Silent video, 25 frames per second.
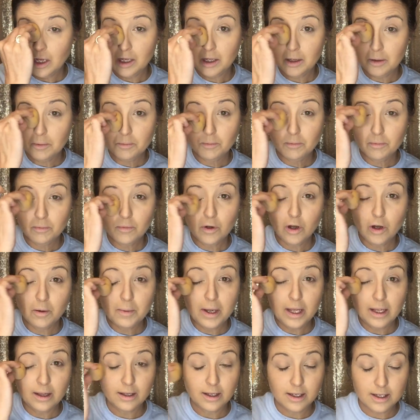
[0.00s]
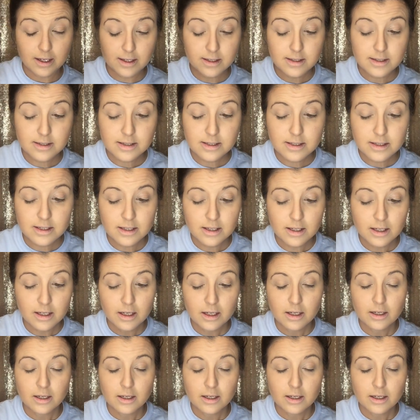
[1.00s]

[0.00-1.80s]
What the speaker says: on my lids.